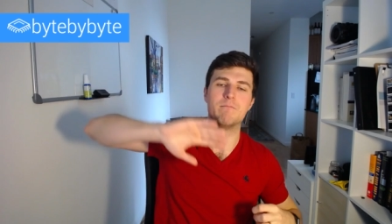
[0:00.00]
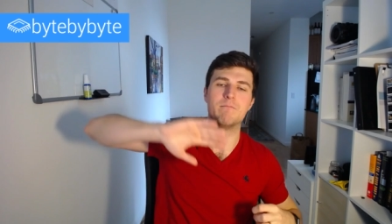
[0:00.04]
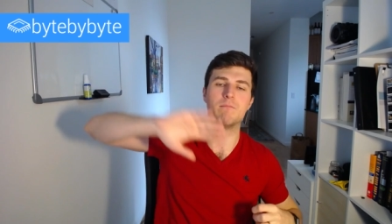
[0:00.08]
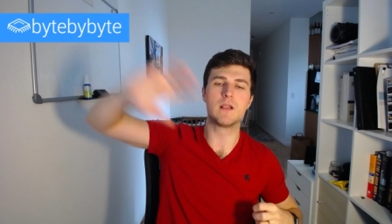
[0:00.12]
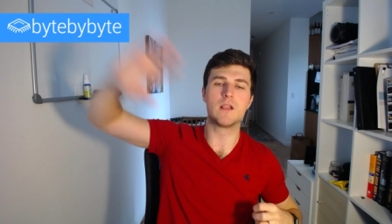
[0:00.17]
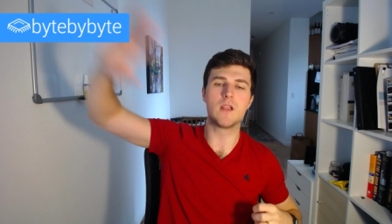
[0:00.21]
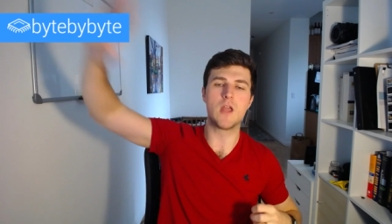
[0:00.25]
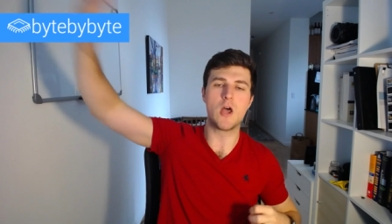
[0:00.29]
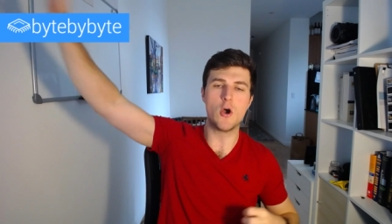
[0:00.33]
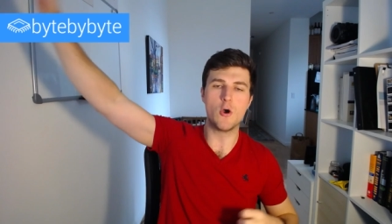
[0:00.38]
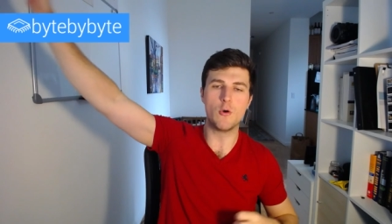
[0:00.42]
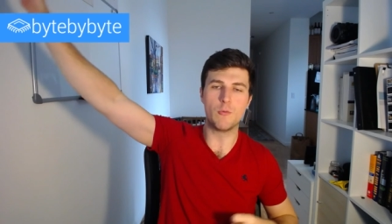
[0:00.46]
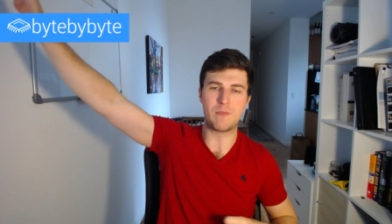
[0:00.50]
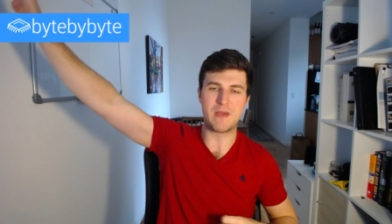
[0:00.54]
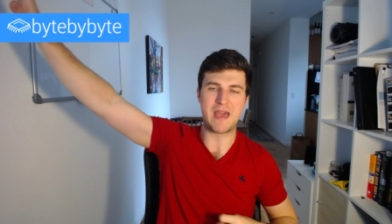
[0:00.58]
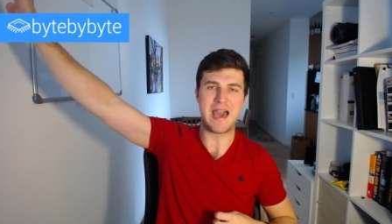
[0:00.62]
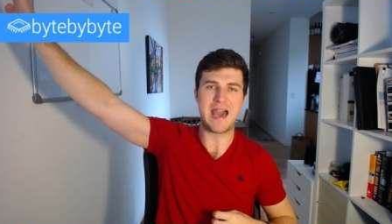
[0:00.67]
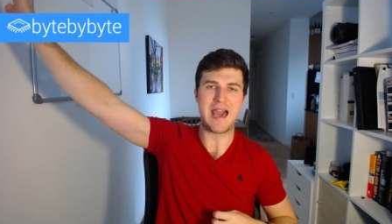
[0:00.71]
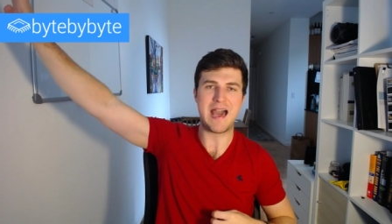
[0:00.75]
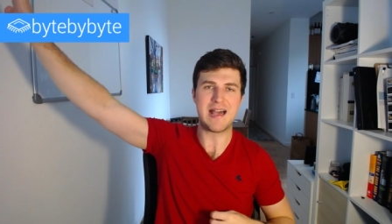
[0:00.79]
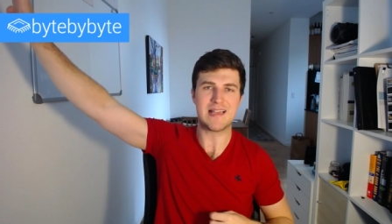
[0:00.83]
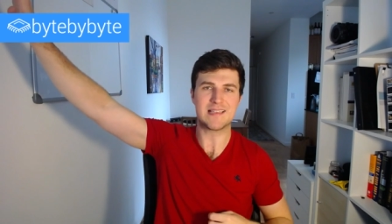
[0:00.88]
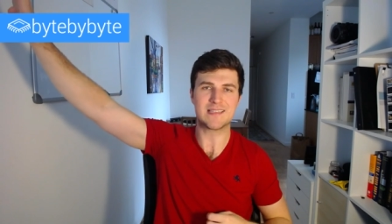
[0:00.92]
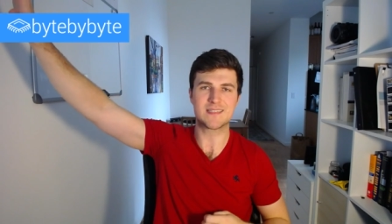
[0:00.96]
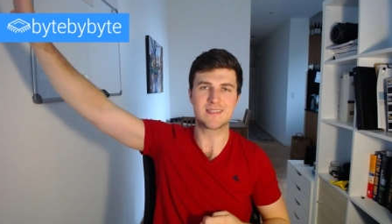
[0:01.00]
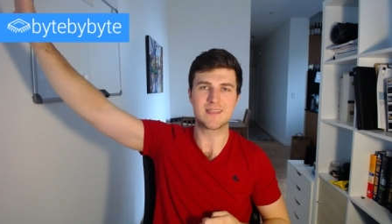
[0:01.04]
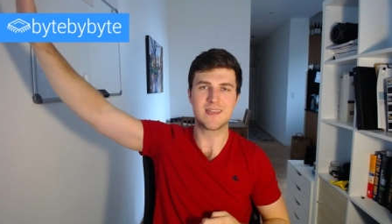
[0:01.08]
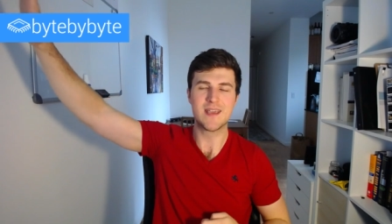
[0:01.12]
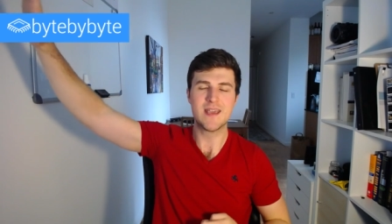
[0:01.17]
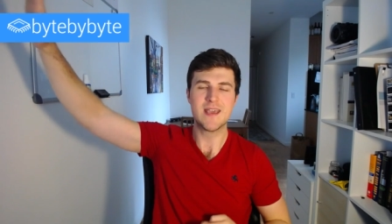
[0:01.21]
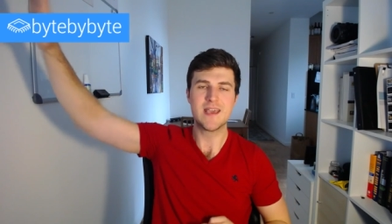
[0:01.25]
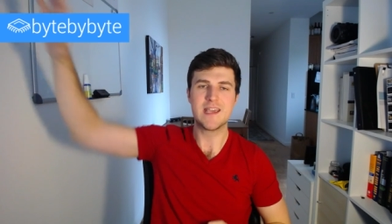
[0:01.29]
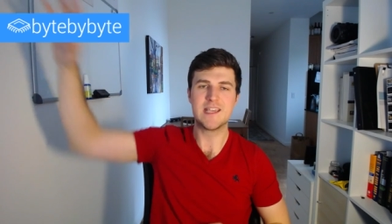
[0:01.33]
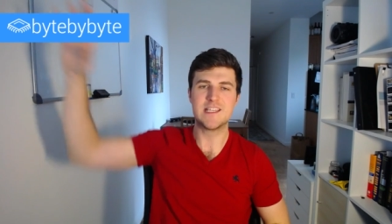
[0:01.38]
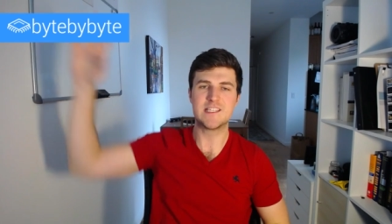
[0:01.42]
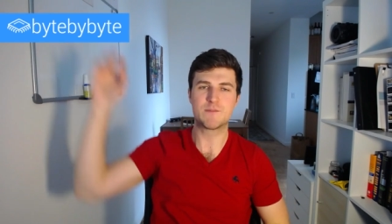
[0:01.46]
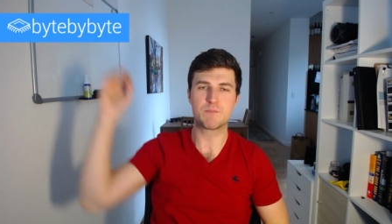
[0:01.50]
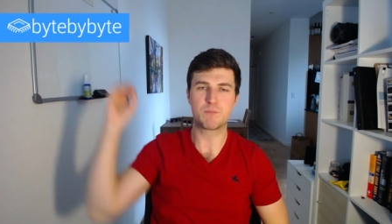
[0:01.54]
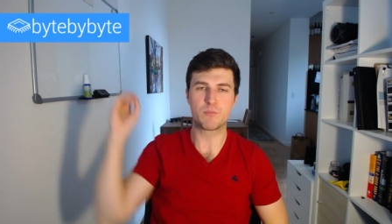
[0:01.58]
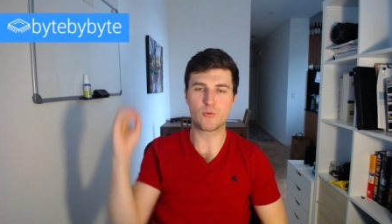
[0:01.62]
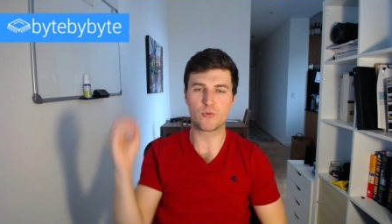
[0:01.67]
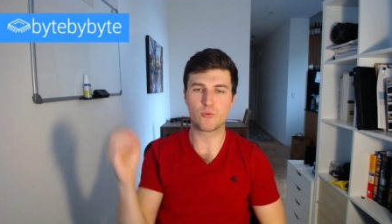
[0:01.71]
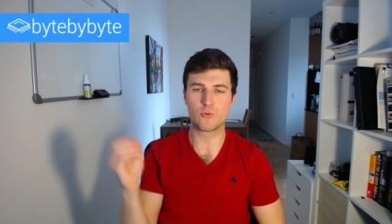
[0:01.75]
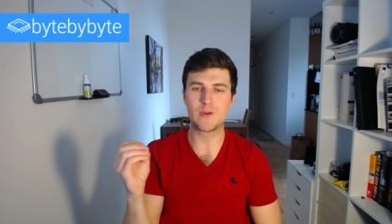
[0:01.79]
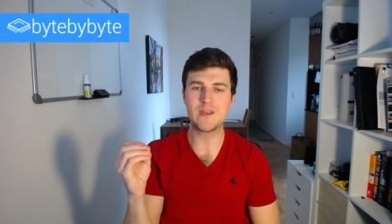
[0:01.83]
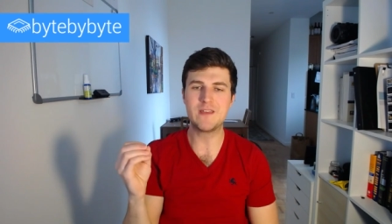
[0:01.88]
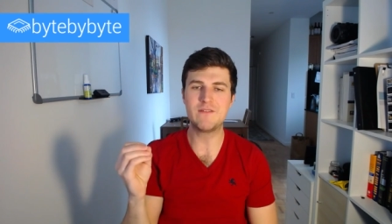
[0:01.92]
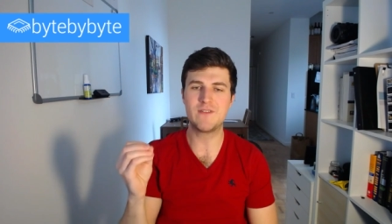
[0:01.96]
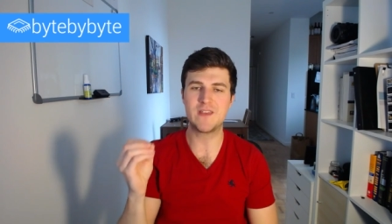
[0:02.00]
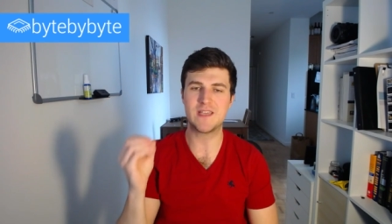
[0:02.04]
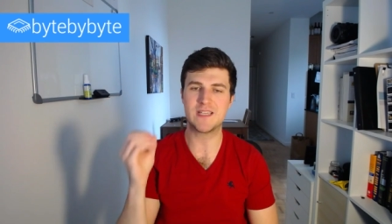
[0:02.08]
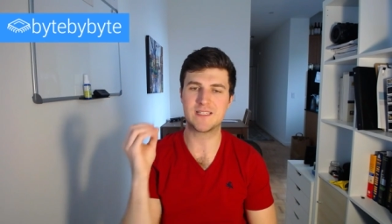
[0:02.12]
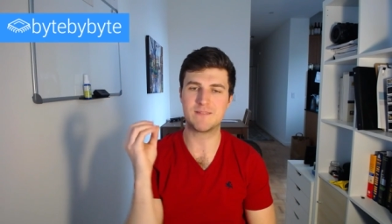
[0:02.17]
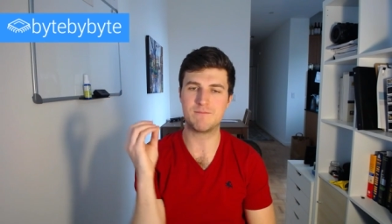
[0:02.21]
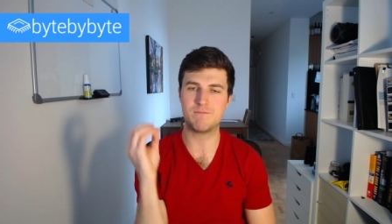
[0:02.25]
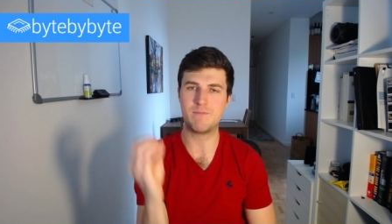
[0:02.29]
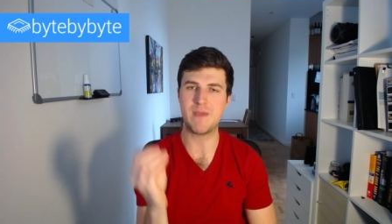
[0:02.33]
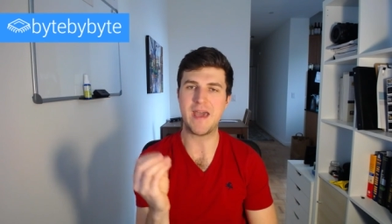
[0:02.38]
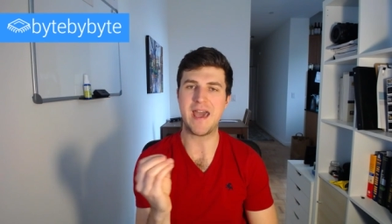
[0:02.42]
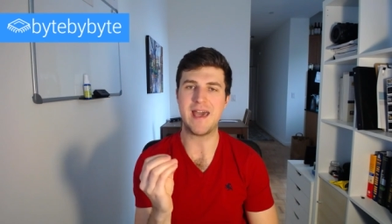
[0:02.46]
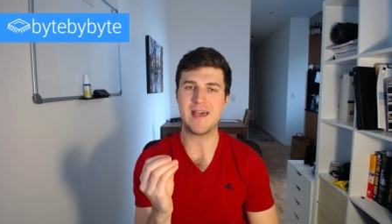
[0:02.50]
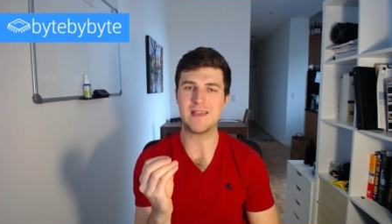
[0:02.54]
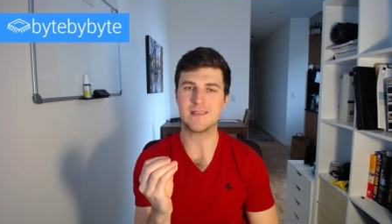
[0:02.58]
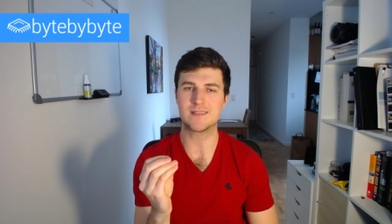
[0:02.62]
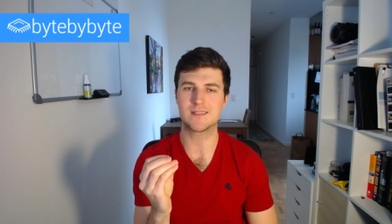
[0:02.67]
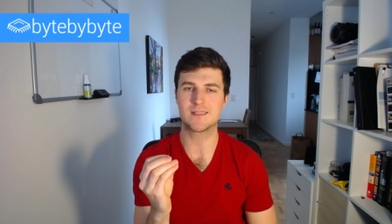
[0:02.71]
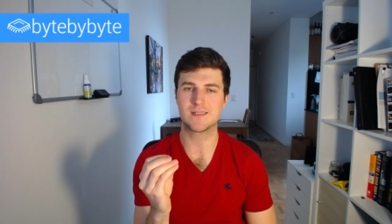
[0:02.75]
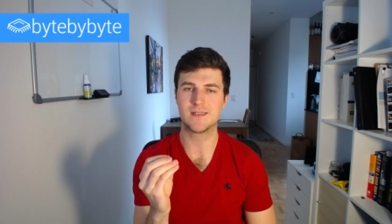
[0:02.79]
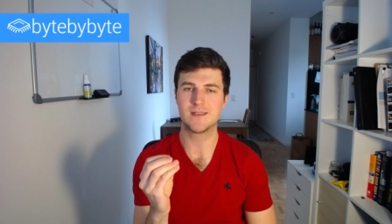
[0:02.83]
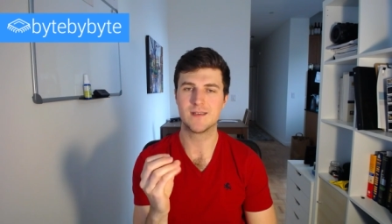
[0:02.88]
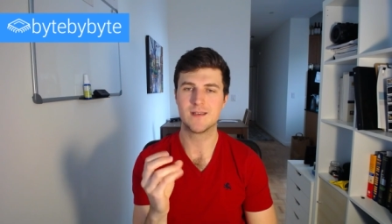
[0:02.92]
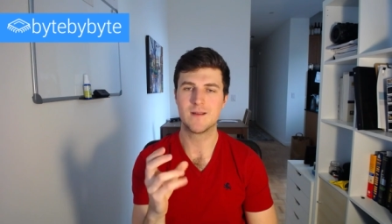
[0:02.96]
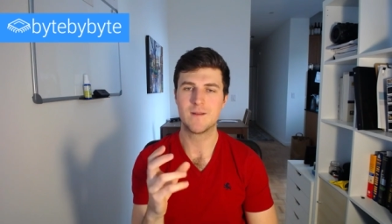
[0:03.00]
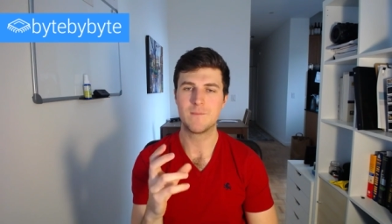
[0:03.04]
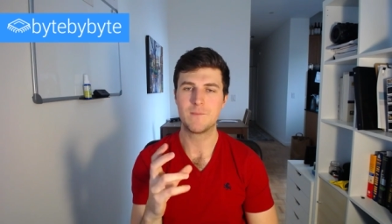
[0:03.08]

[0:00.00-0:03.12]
and blow past his previous best.